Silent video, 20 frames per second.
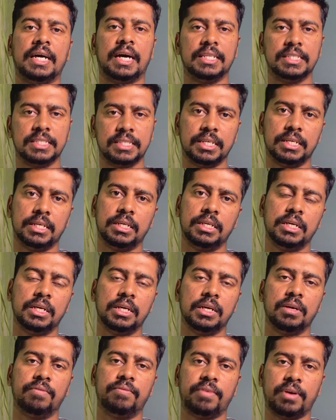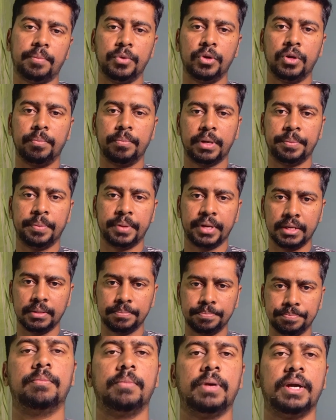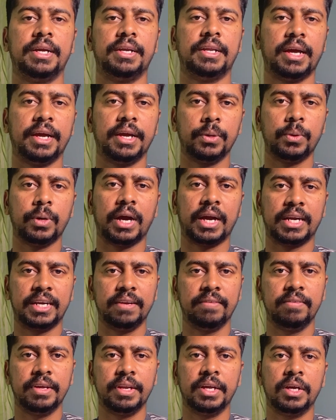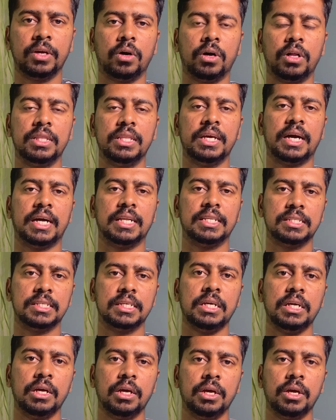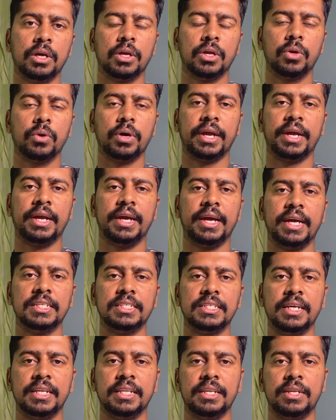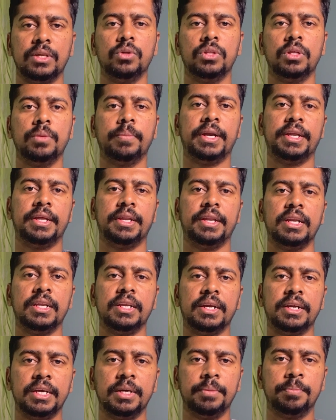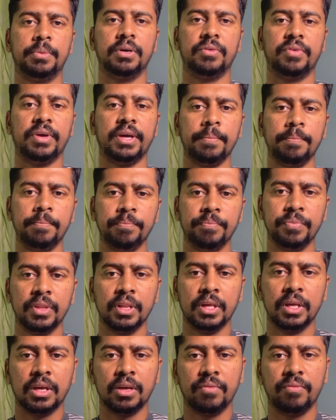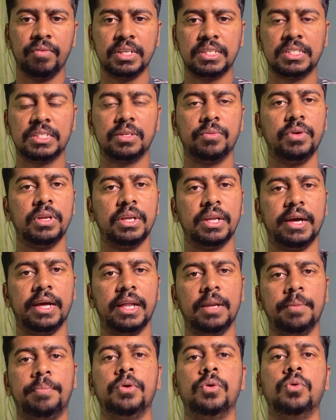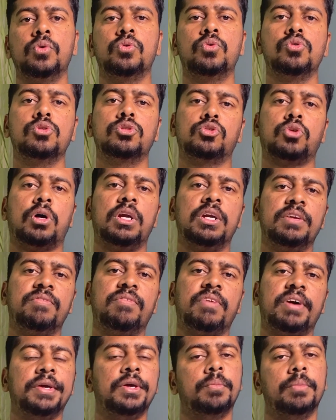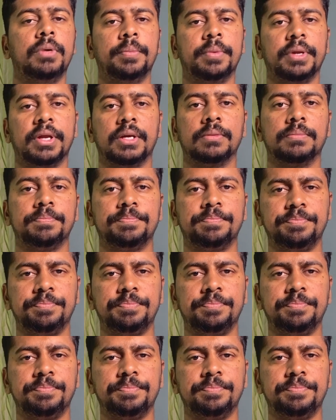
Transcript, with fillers: the answer from your memory. By trying to actively recall the answer, you are engaging into the material in a deeper way, which will help you to solidify your memory.